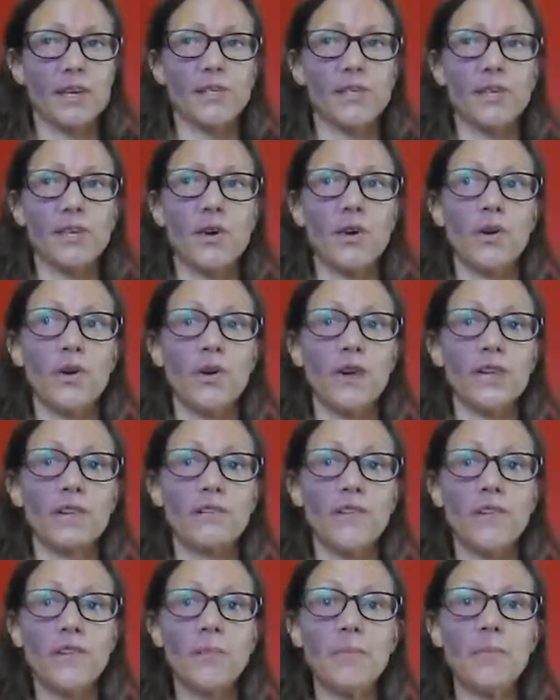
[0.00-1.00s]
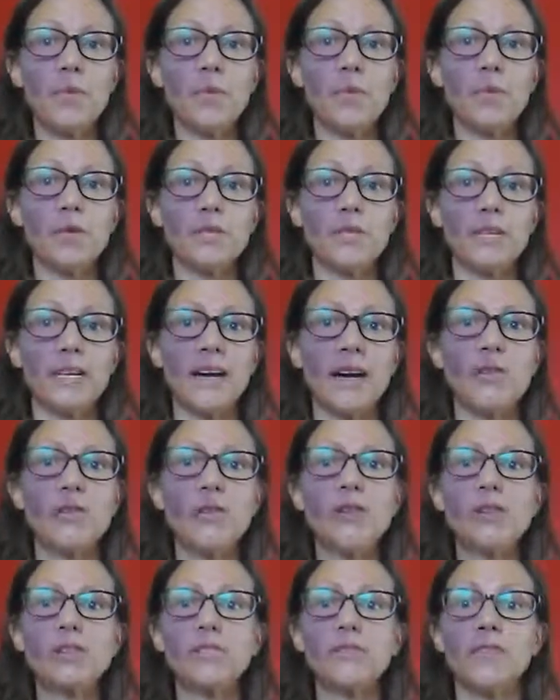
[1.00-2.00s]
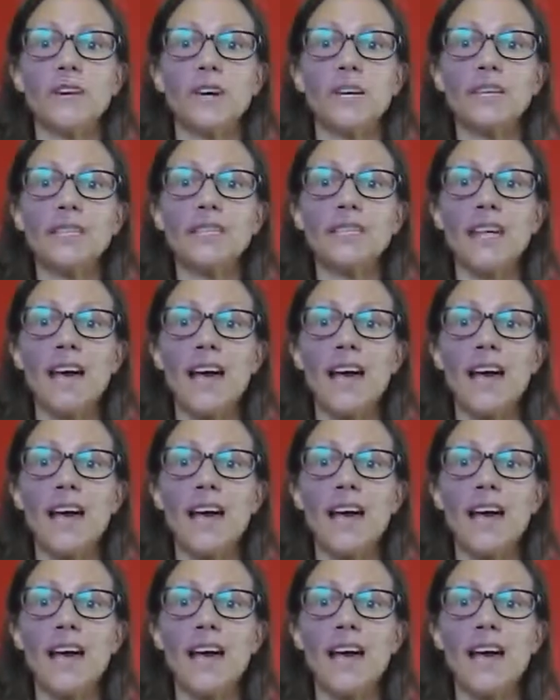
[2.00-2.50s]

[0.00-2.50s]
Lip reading: So it's very important. Now, lots of us